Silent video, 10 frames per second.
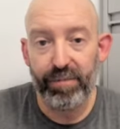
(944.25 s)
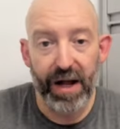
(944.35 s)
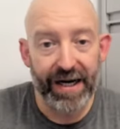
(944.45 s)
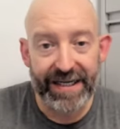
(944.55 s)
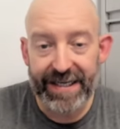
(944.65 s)

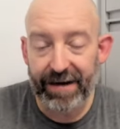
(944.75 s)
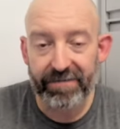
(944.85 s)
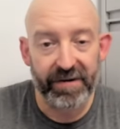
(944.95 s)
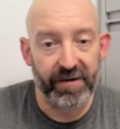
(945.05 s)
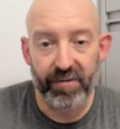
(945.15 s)
blocking
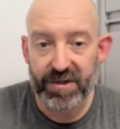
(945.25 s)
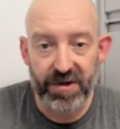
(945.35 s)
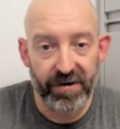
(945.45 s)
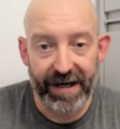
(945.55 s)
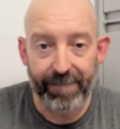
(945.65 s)
downfield and
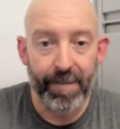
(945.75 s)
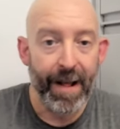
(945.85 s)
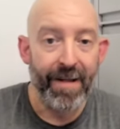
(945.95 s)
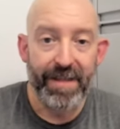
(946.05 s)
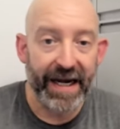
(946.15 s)
return game,
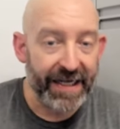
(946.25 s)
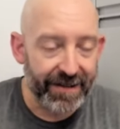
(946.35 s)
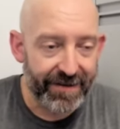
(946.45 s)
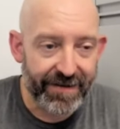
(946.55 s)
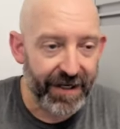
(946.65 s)
they,
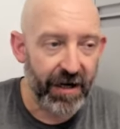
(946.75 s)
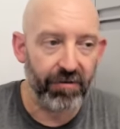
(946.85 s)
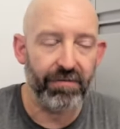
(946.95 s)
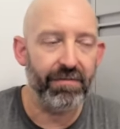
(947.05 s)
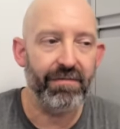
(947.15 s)
you know,